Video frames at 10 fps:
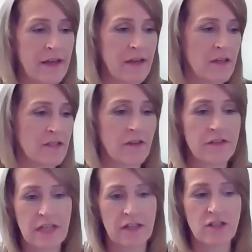a
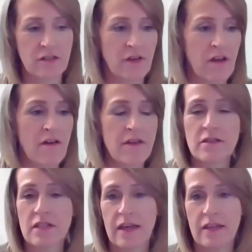certain section of
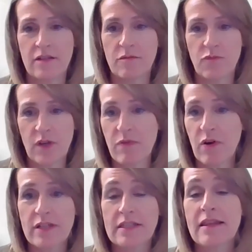clients and
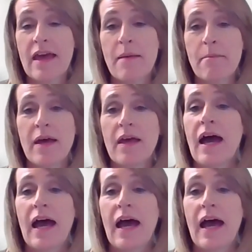repricing them.